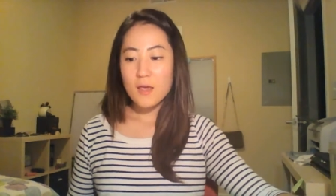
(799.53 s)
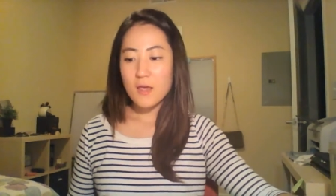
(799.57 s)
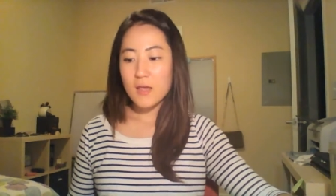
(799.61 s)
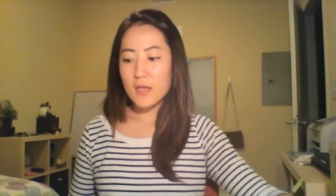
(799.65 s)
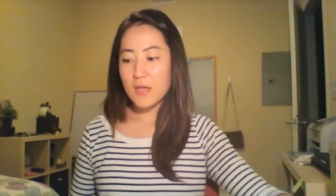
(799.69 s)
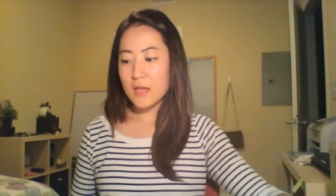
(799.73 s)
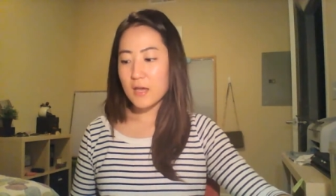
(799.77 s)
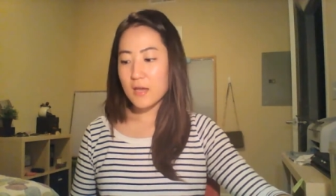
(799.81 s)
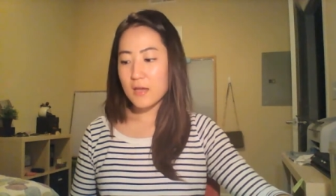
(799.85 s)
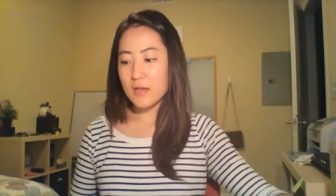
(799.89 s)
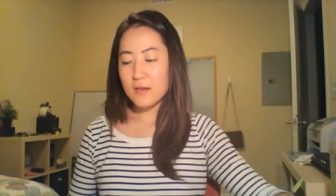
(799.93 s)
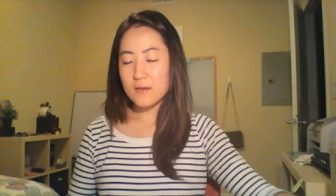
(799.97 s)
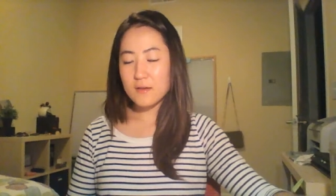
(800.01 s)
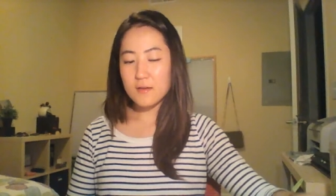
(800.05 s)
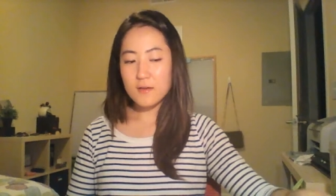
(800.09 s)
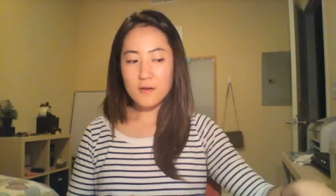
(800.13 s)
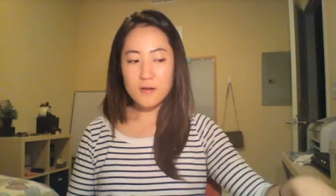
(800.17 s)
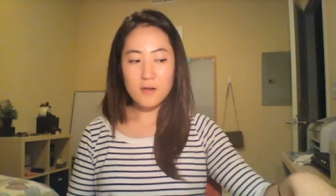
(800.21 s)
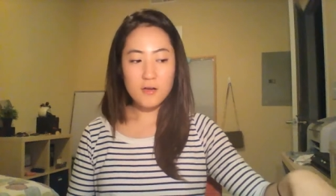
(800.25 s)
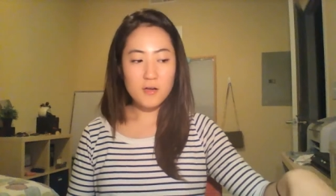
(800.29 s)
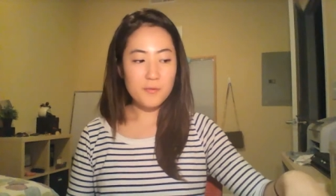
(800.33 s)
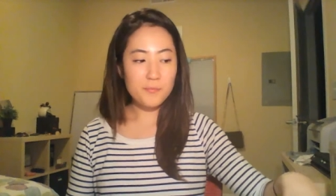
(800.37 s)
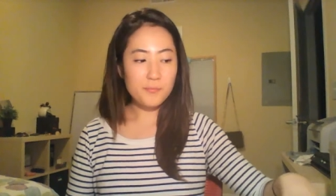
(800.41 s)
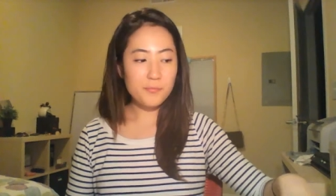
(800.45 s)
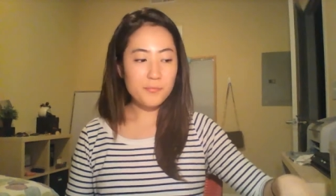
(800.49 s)
And
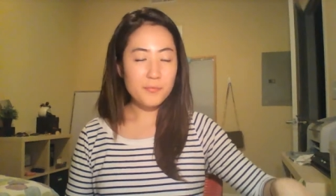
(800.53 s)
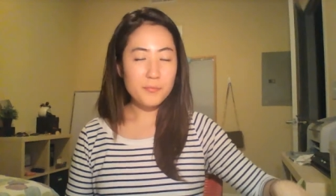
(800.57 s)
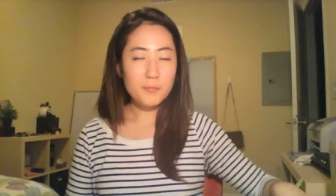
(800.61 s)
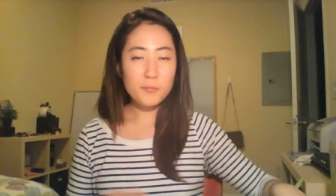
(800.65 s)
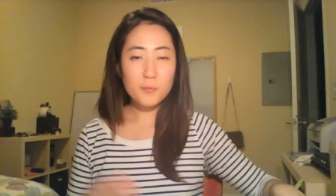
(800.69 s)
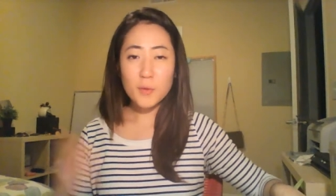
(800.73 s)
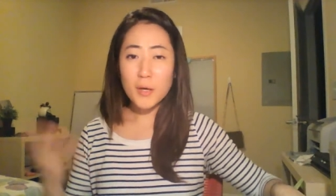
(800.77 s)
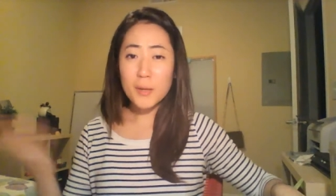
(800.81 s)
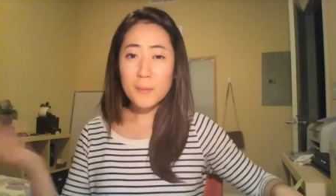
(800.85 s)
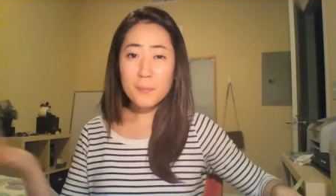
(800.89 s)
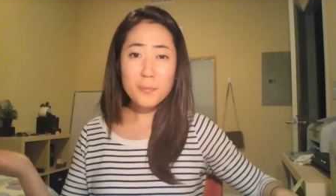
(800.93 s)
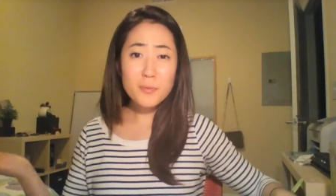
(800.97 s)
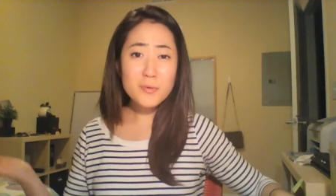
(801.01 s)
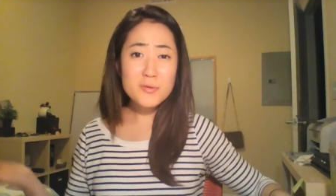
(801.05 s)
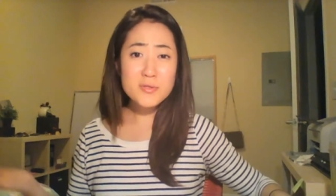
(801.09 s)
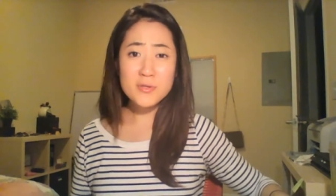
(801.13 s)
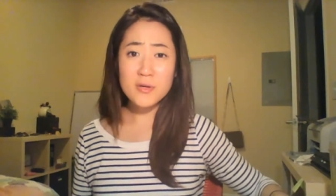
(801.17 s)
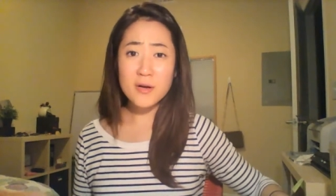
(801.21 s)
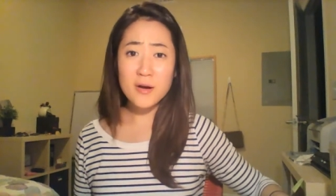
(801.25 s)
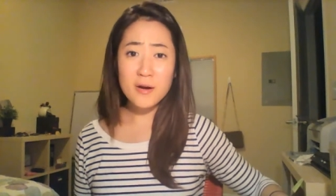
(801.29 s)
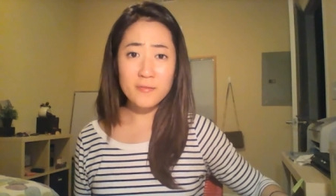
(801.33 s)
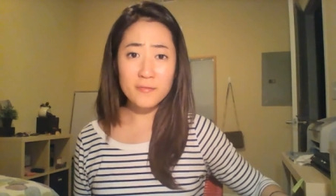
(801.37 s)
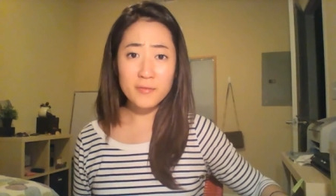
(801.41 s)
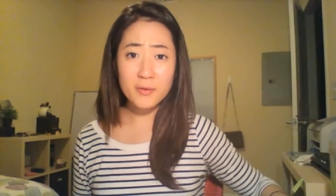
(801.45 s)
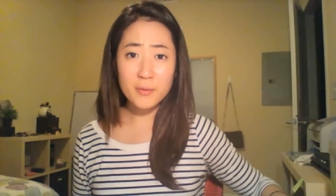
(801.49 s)
whiteboards
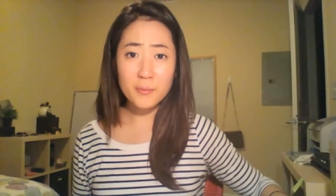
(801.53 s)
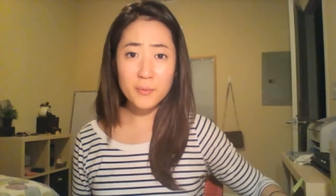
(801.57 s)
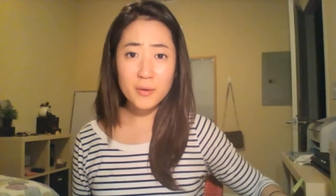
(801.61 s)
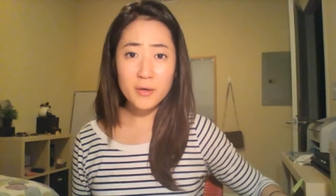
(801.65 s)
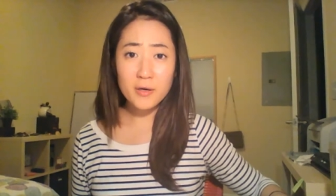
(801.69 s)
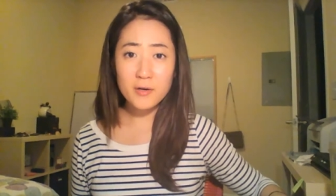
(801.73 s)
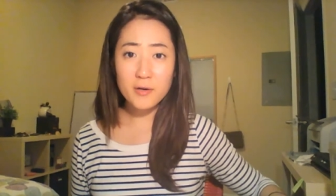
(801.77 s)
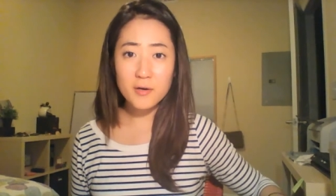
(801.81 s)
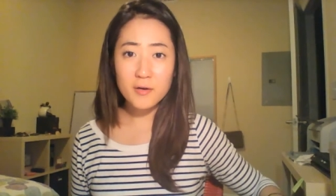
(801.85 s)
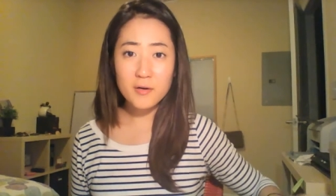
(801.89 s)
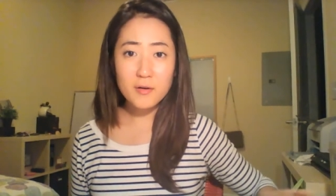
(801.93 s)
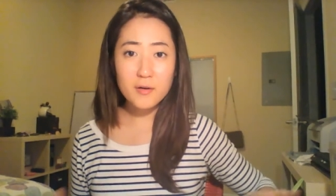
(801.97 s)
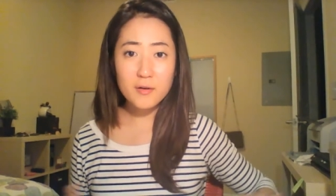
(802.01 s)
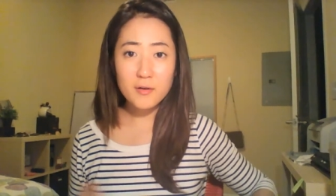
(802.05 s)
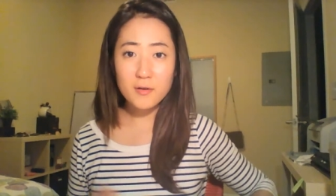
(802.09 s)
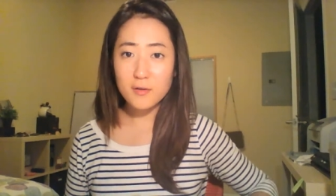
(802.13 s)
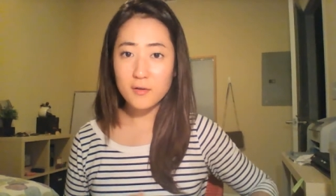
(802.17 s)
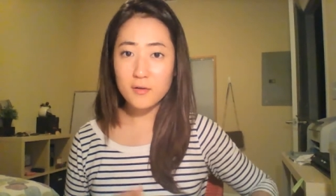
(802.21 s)
are everywhere.